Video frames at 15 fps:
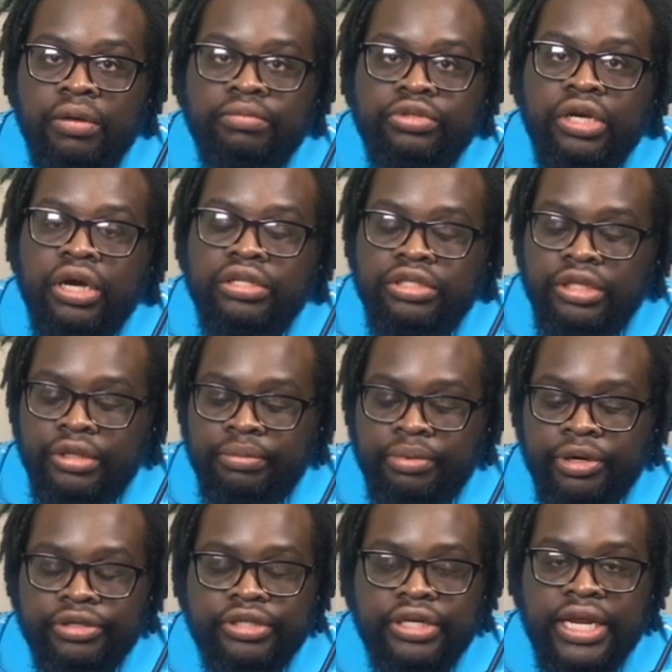talk to the
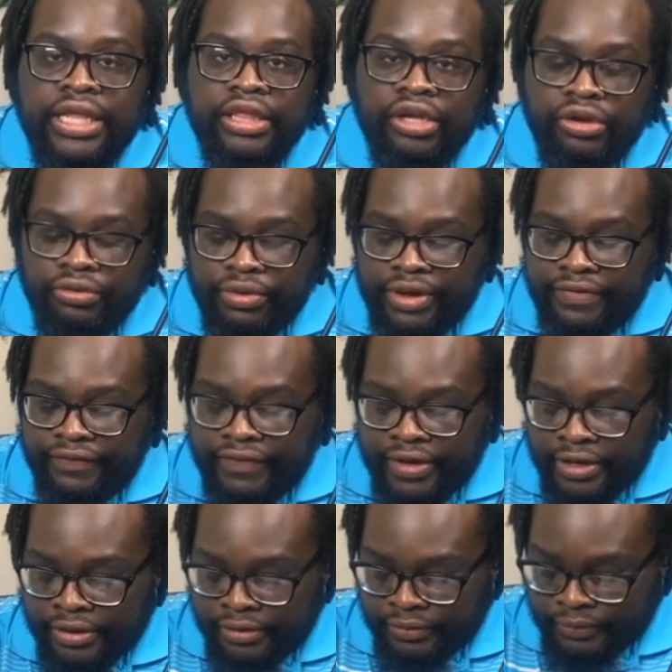person at the career fair.